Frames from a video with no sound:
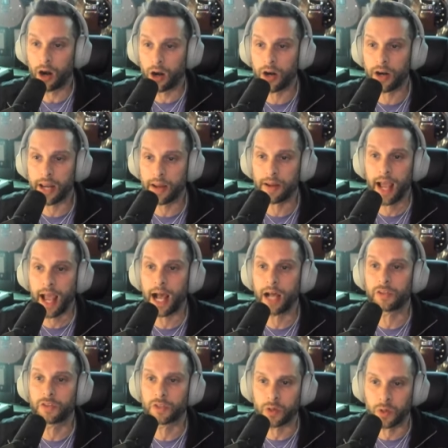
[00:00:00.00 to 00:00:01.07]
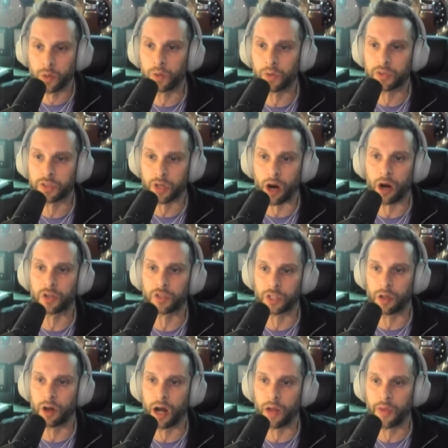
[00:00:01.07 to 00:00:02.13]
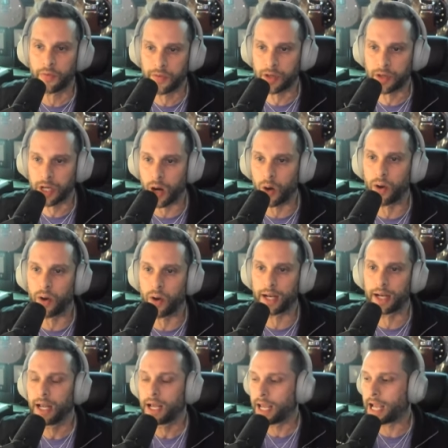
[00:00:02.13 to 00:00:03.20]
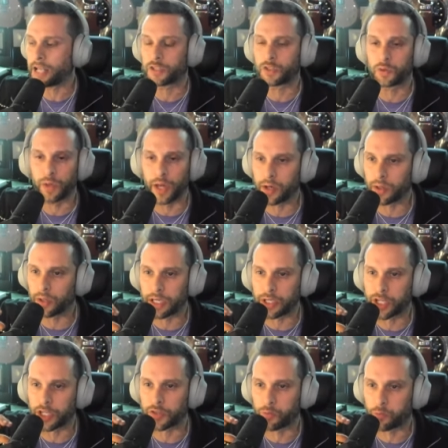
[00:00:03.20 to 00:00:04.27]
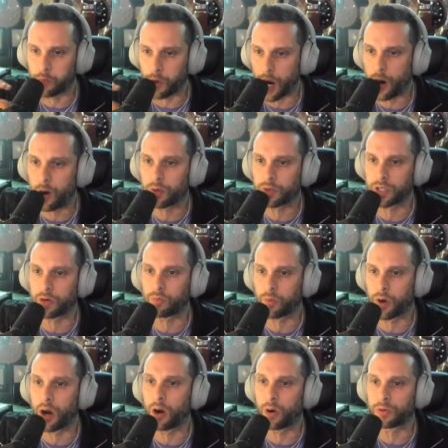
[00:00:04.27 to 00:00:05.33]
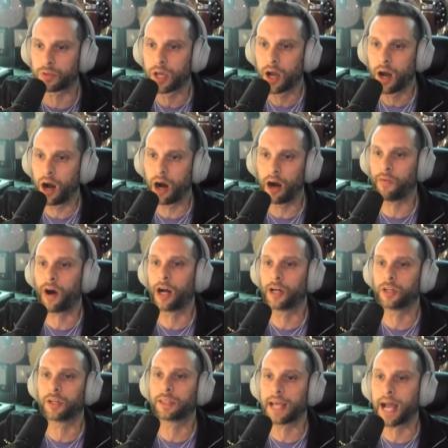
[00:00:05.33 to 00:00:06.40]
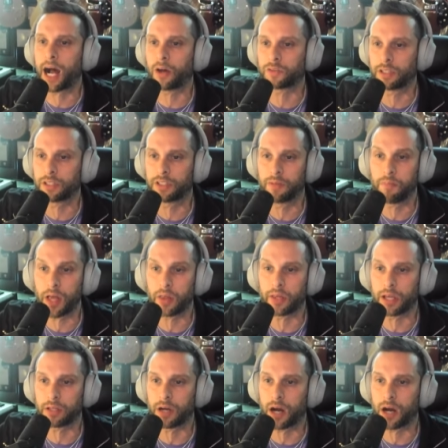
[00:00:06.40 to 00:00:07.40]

Ernie has the coolest car salon that if you go in, it's literally just rows and rows of $100,000 to $1 million